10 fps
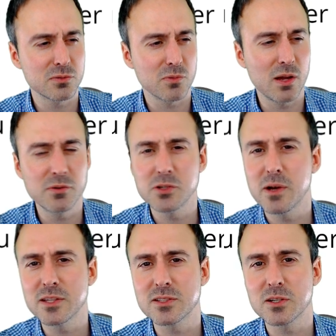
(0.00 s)
Why would you
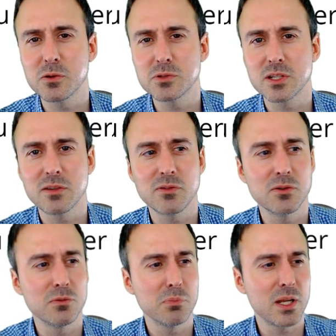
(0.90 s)
ask the ghost to give
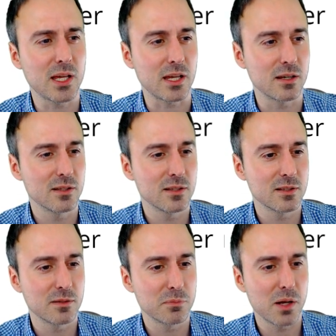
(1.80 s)
you money?
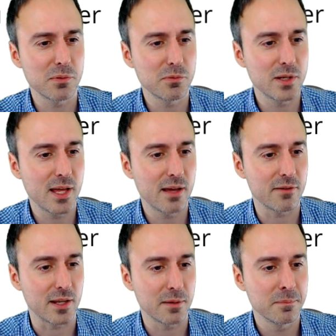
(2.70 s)
Probably wouldn't have
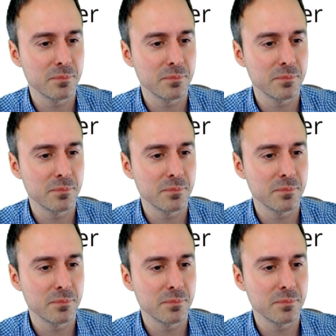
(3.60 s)
any.